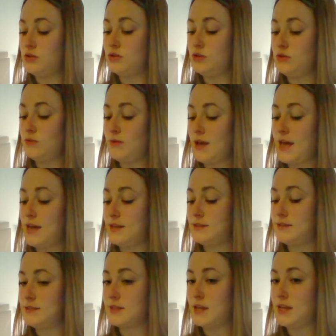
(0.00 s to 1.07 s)
to
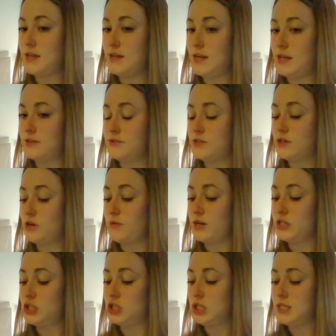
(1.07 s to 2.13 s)
ask and answer
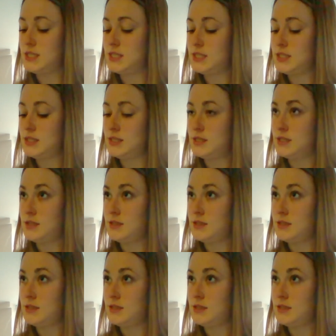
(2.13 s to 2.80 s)
questions